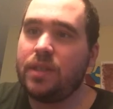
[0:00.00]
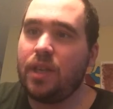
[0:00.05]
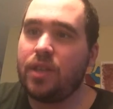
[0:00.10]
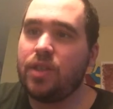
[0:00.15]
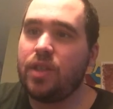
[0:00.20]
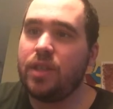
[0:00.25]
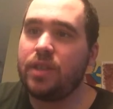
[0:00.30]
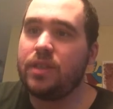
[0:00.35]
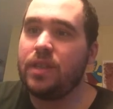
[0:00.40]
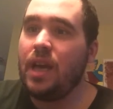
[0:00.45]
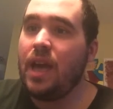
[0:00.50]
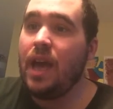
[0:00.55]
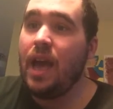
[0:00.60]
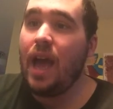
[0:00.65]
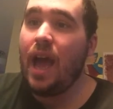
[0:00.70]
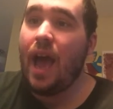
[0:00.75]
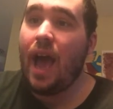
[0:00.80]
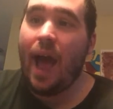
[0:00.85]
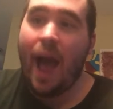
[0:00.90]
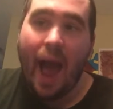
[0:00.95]
such as
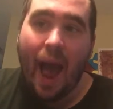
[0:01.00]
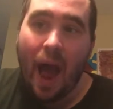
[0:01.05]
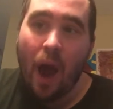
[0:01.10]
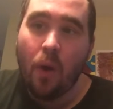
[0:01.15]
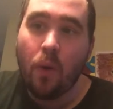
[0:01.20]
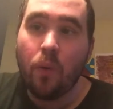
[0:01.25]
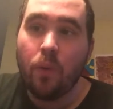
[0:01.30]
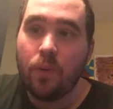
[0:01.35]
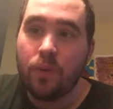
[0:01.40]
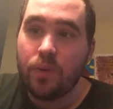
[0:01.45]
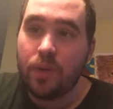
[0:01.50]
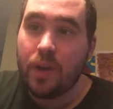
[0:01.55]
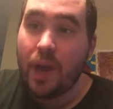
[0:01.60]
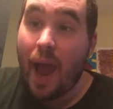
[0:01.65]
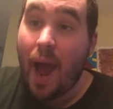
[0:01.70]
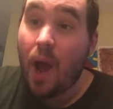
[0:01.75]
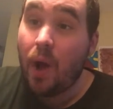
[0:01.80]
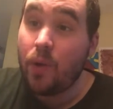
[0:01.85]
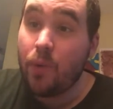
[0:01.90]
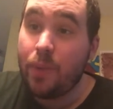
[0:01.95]

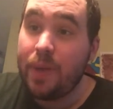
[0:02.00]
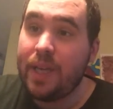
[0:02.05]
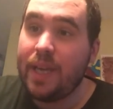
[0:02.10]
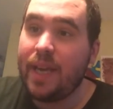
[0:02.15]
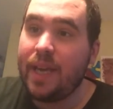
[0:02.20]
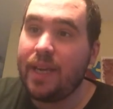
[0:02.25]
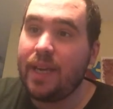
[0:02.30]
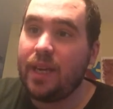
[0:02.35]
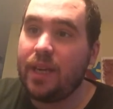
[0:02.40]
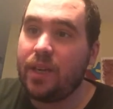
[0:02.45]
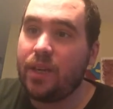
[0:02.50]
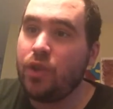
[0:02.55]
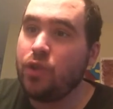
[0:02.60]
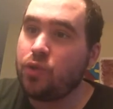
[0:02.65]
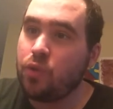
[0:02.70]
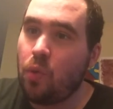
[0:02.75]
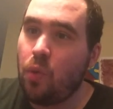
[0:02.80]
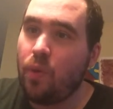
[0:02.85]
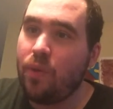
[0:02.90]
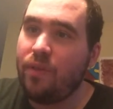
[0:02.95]
how do we get
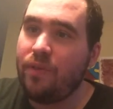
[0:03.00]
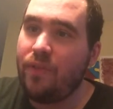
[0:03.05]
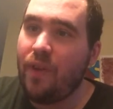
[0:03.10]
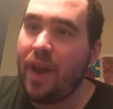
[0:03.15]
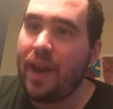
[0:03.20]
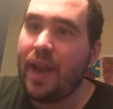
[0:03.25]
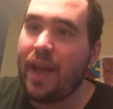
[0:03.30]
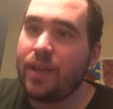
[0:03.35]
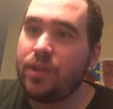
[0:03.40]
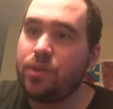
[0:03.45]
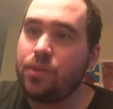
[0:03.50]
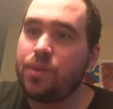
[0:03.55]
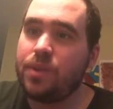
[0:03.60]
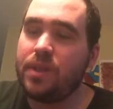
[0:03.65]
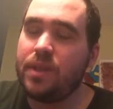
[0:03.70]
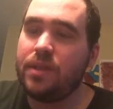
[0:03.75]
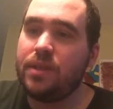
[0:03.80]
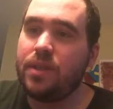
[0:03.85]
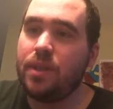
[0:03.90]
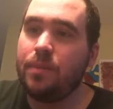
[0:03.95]
control of the financial
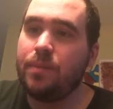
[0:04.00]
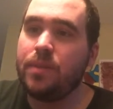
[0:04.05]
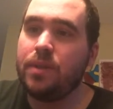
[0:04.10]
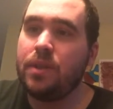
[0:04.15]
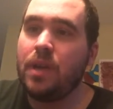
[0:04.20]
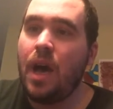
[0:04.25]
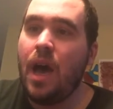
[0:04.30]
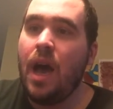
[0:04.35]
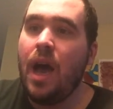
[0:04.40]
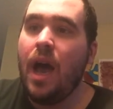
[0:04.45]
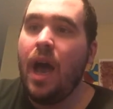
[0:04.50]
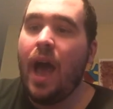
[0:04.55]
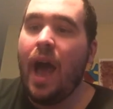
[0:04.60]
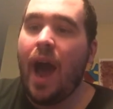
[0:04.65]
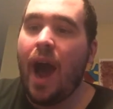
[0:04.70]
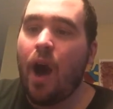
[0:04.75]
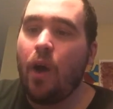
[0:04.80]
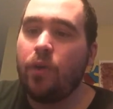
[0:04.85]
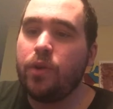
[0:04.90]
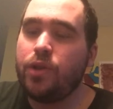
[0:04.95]
systems?
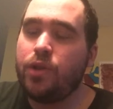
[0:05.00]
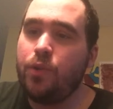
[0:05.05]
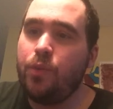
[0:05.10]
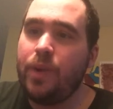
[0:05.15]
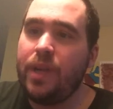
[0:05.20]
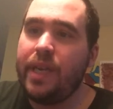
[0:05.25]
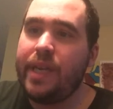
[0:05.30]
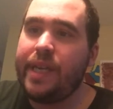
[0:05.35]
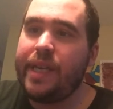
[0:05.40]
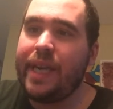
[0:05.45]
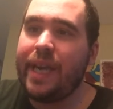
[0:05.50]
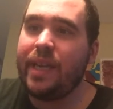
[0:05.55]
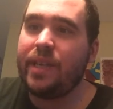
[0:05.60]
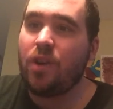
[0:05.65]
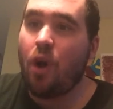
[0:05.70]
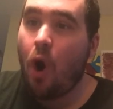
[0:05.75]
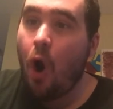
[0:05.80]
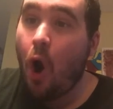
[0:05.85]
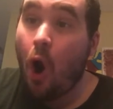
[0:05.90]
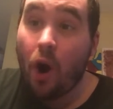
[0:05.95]
How do we
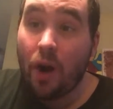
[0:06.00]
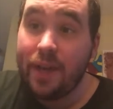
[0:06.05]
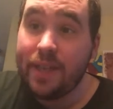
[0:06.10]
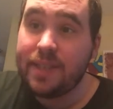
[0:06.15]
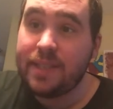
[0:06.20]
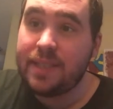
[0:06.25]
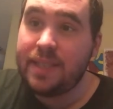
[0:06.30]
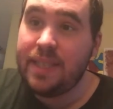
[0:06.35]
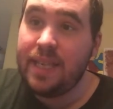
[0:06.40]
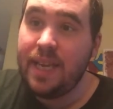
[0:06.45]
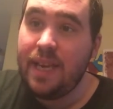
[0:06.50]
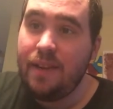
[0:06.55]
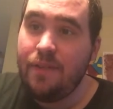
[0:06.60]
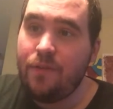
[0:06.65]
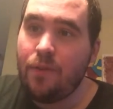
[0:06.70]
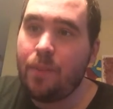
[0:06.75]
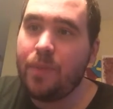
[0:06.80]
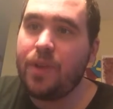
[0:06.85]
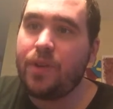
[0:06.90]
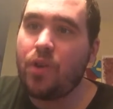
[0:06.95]
get honesty
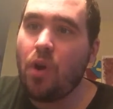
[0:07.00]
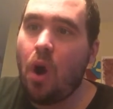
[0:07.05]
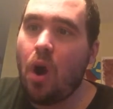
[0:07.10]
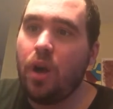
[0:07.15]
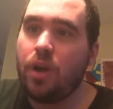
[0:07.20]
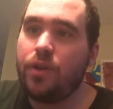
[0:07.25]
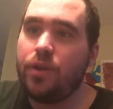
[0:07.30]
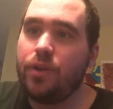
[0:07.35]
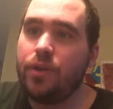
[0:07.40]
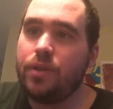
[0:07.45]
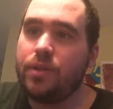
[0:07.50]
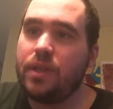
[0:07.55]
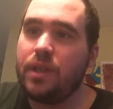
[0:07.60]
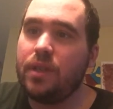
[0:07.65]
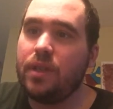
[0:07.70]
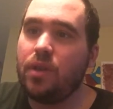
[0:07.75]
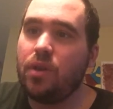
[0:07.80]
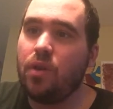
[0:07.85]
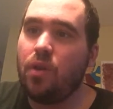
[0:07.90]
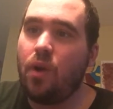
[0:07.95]
from the doctors
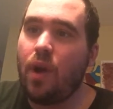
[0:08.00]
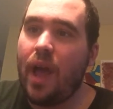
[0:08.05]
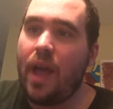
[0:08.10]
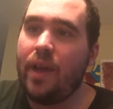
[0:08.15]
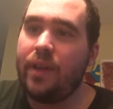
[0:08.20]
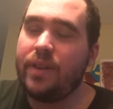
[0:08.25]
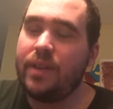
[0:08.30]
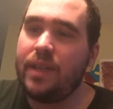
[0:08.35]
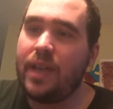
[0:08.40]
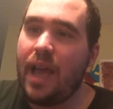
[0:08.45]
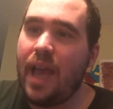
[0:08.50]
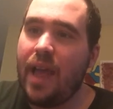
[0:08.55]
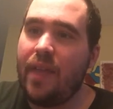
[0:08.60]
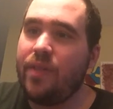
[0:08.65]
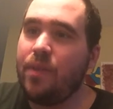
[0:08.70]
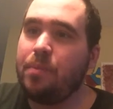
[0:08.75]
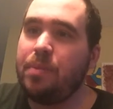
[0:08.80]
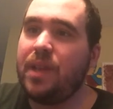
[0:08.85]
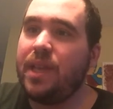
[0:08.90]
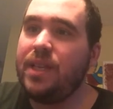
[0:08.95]
and
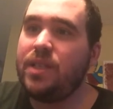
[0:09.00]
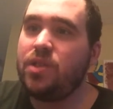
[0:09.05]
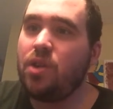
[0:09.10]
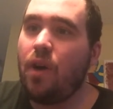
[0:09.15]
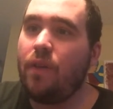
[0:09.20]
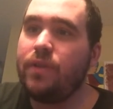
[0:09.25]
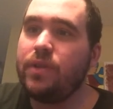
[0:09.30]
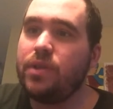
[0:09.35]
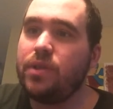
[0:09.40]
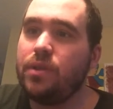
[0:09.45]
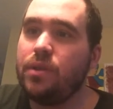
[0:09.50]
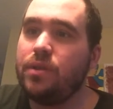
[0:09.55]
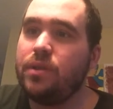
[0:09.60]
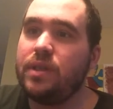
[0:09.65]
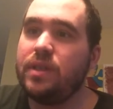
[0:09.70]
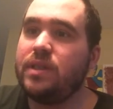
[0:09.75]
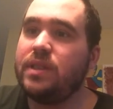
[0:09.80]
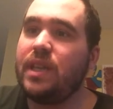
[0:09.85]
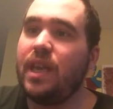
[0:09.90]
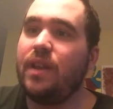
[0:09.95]
the police officers
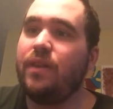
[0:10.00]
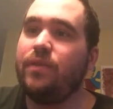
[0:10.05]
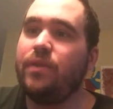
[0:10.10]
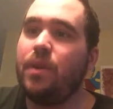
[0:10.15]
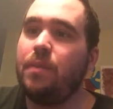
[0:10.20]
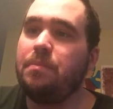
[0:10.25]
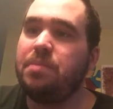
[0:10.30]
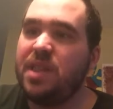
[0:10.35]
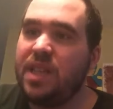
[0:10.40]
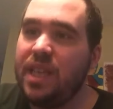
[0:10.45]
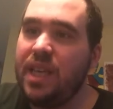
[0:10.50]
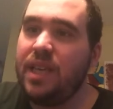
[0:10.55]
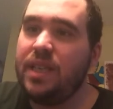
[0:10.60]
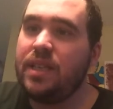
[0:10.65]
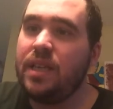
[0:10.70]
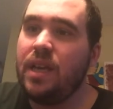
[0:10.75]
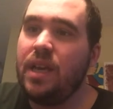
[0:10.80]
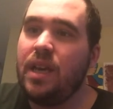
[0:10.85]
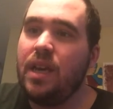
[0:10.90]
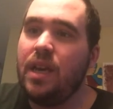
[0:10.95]
instead of complete